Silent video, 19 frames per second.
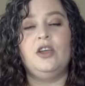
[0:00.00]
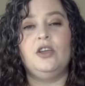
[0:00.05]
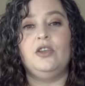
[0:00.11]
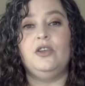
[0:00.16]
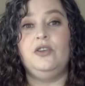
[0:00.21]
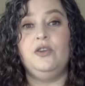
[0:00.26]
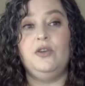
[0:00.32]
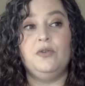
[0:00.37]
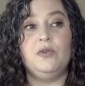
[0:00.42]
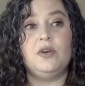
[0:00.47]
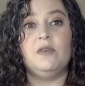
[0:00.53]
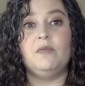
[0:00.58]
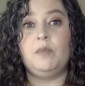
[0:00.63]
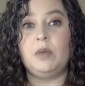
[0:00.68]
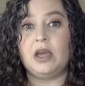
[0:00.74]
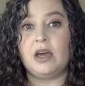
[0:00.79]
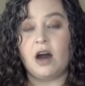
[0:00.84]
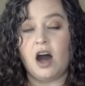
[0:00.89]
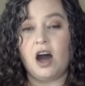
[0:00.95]
you can
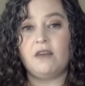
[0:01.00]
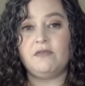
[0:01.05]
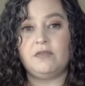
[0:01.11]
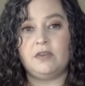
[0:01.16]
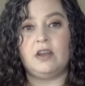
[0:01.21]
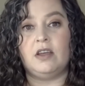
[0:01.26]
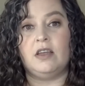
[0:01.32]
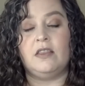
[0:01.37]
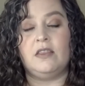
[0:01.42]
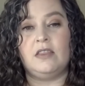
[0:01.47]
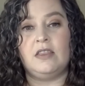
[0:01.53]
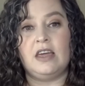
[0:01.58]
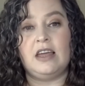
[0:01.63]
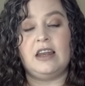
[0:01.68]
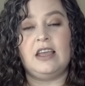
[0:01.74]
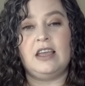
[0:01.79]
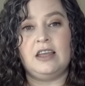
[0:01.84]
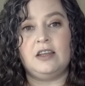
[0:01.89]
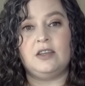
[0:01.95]
be confident that it